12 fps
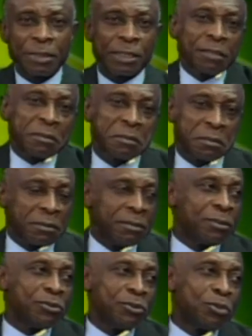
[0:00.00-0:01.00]
because
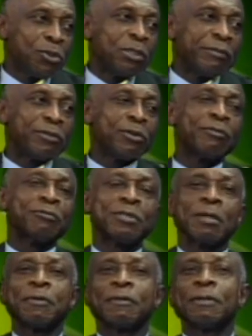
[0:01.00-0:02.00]
you don't even know if
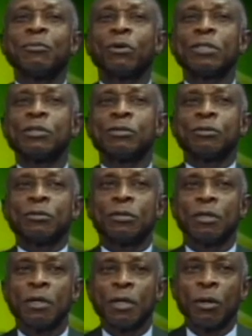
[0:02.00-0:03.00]
some of them
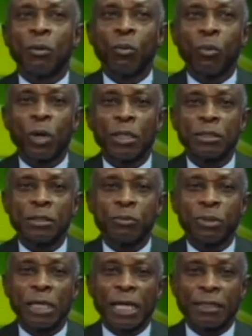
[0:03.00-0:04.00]

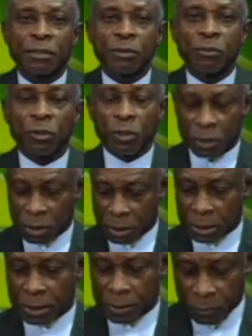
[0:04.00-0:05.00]
would like to work
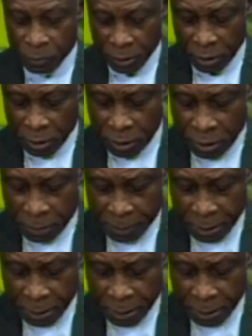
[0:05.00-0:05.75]
with us.